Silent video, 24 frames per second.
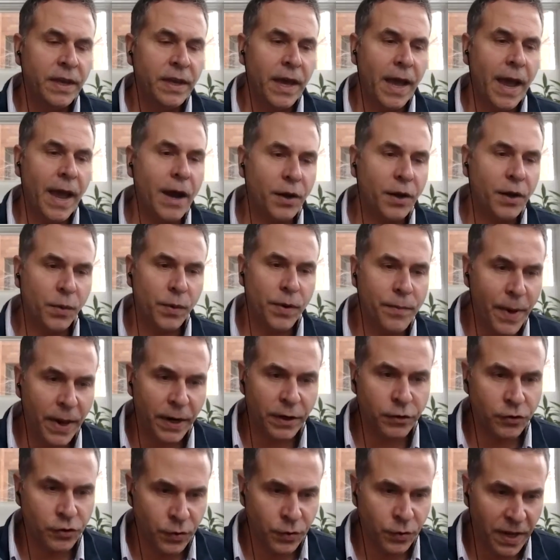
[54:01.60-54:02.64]
How can we
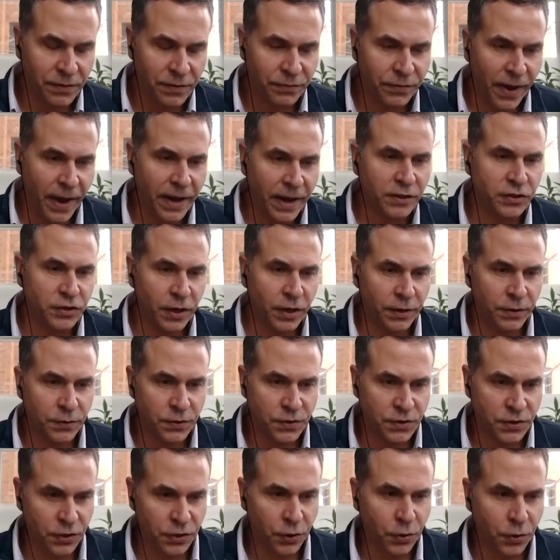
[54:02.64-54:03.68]
better train fact
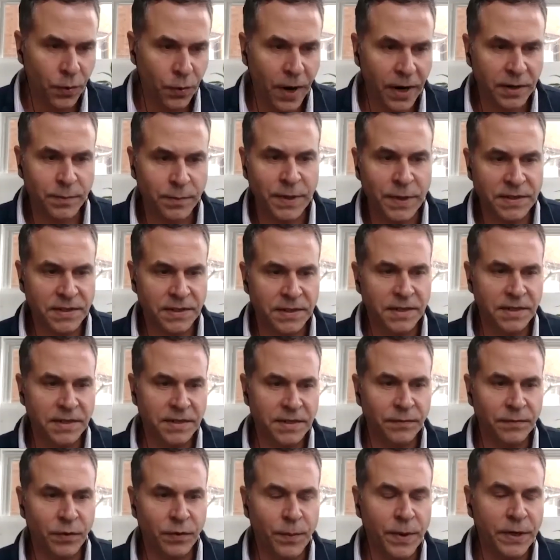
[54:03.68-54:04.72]
checkers to correct mis and
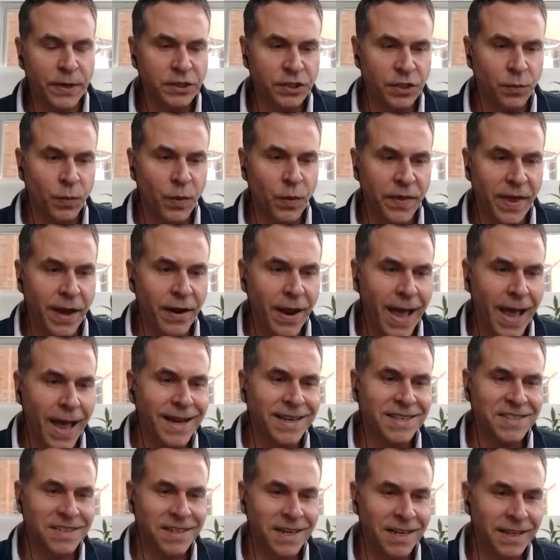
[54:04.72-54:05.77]
disinformation without
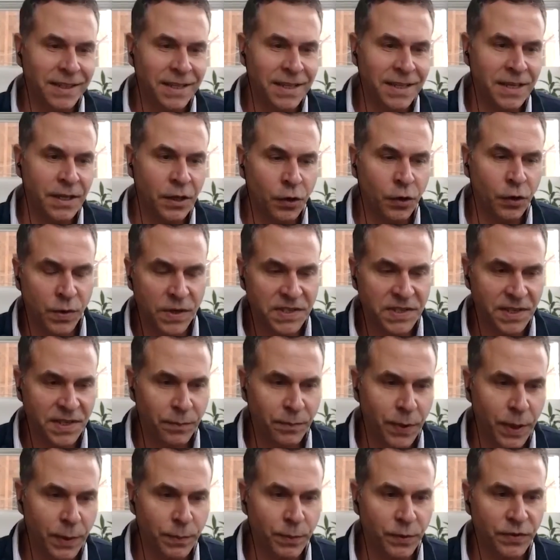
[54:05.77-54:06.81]
accidentally increasing
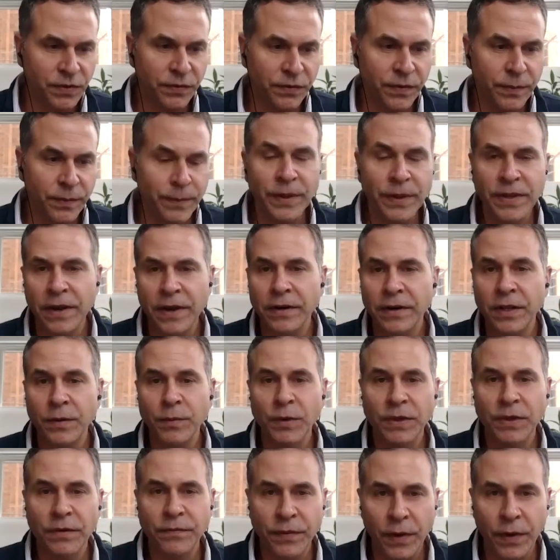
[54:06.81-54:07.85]
people's familiarity
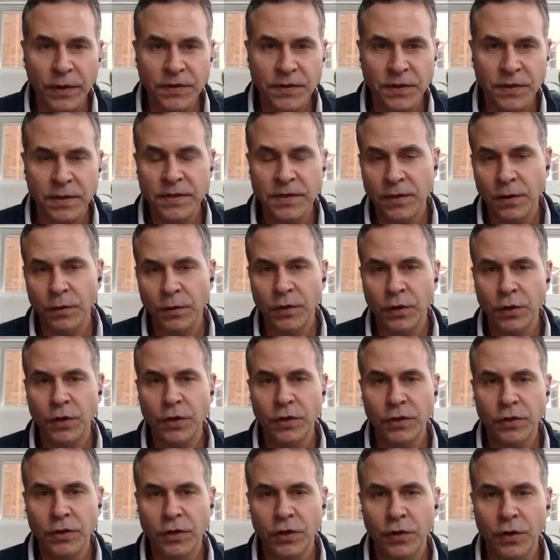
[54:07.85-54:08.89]
with the falsehood? So
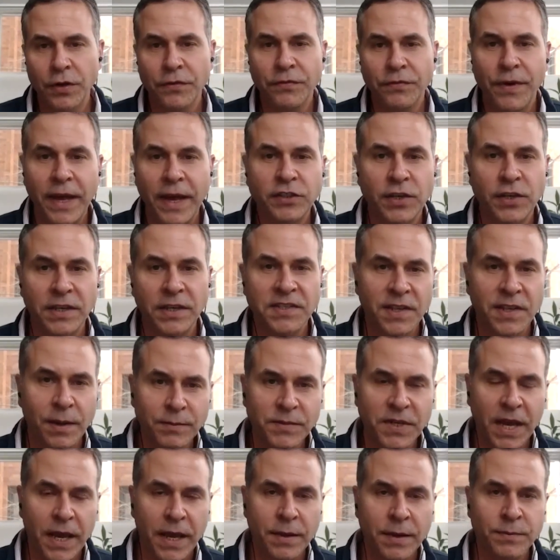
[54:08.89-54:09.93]
could could a fact check
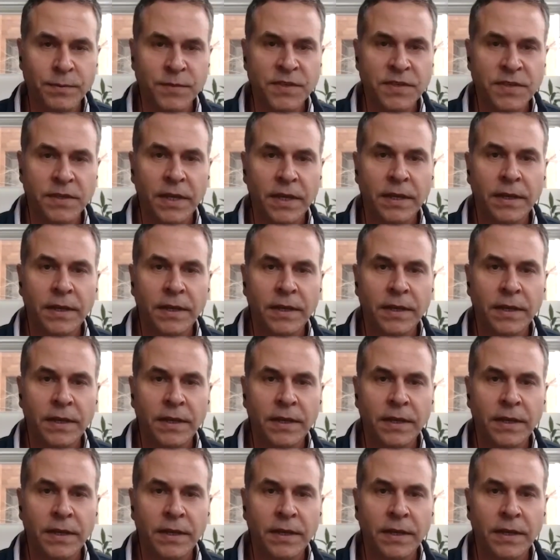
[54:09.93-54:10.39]
sometimes